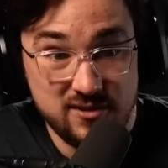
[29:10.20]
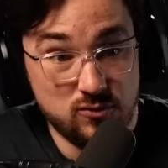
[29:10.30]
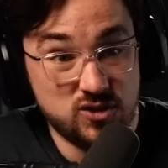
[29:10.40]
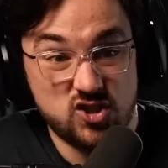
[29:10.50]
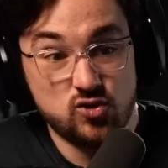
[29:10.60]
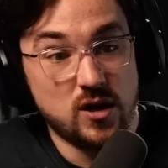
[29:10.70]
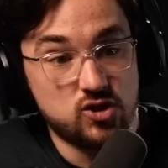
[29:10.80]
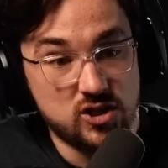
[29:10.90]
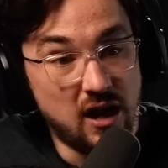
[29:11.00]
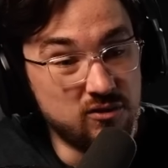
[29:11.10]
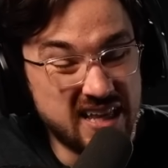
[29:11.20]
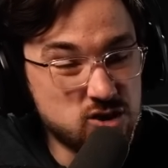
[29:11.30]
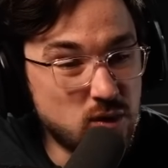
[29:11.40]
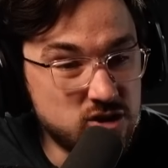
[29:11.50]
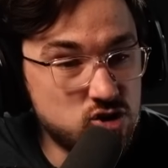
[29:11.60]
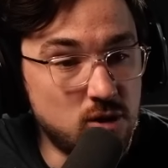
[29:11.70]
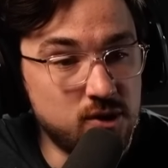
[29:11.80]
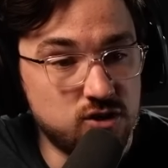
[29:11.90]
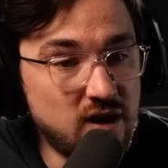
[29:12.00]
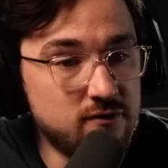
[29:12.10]
was stretched out. And that's why so
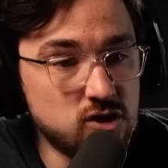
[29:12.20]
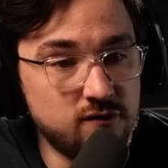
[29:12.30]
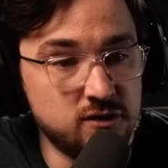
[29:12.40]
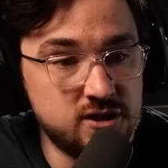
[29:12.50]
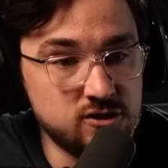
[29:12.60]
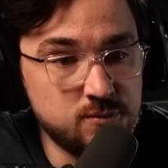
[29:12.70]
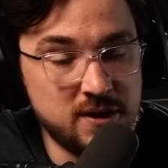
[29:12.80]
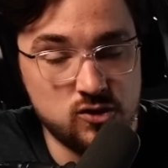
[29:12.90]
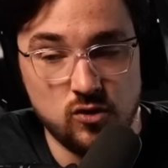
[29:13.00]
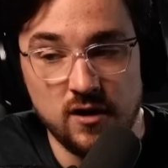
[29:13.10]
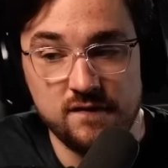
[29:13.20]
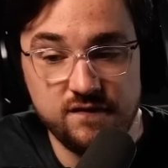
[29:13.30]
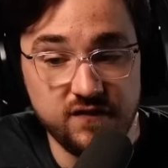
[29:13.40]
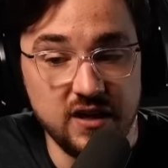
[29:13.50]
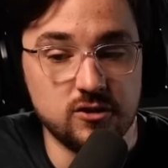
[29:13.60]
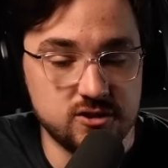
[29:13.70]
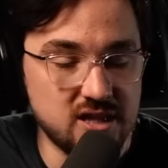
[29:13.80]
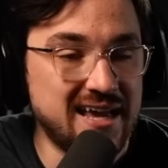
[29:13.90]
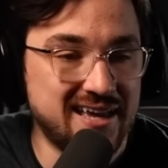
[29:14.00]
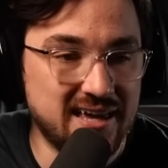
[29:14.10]
much of Avatar Frontiers of Pandora feels
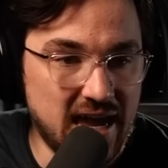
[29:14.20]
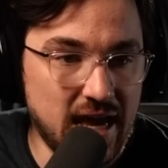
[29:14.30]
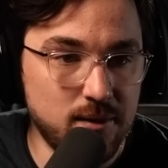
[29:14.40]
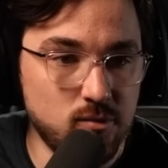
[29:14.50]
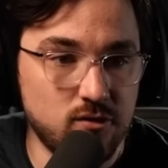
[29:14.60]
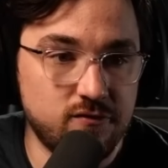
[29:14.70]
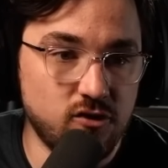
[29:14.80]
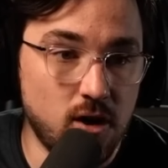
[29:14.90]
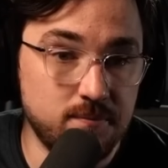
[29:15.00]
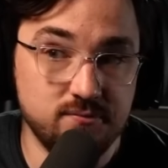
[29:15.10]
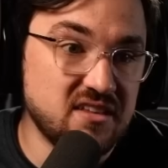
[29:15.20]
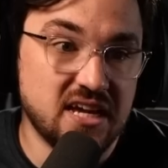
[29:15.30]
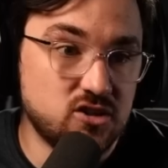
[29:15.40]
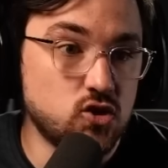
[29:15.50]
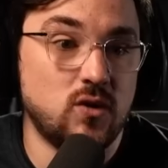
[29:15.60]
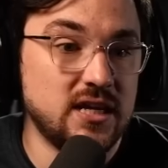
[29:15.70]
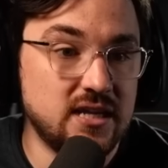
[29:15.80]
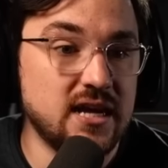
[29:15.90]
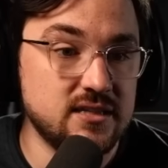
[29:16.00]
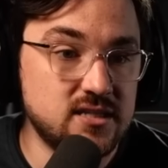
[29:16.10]
like a game from like
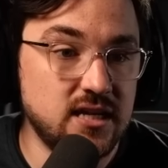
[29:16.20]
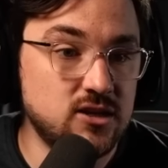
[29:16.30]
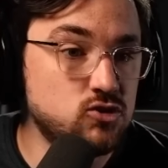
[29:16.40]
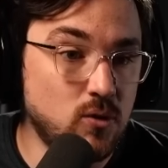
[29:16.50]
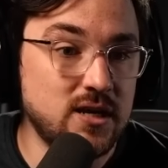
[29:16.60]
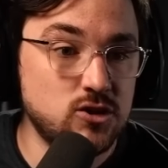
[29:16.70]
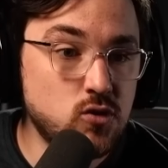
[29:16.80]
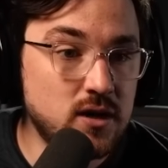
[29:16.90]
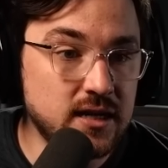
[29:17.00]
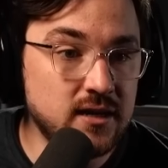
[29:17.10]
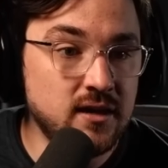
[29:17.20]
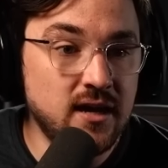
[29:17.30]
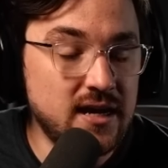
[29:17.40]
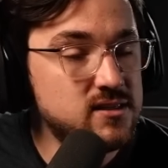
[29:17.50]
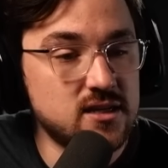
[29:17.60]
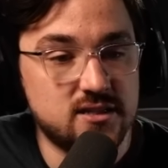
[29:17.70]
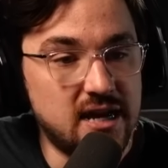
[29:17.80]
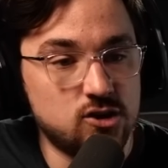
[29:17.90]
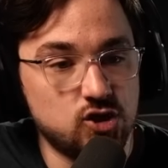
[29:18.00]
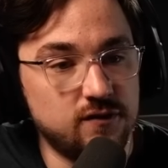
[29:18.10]
2019, 2020. It doesn't
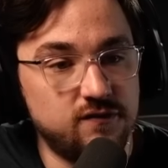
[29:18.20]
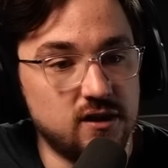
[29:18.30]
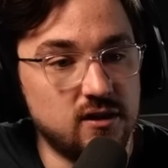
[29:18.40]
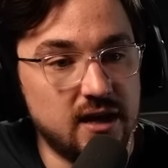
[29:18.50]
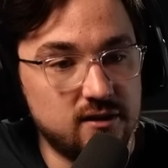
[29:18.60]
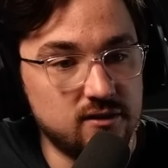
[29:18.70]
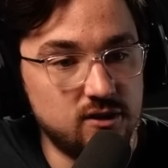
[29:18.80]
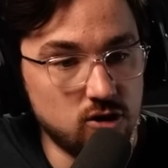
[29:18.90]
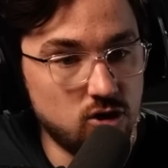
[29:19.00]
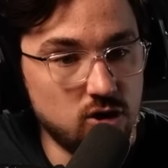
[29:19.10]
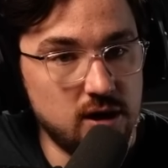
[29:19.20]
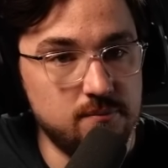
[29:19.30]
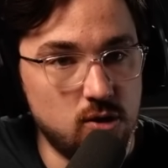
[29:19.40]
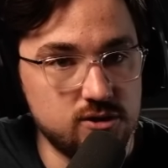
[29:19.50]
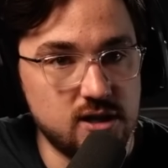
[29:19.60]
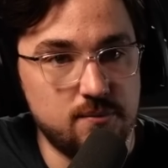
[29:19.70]
actually feel like their current modus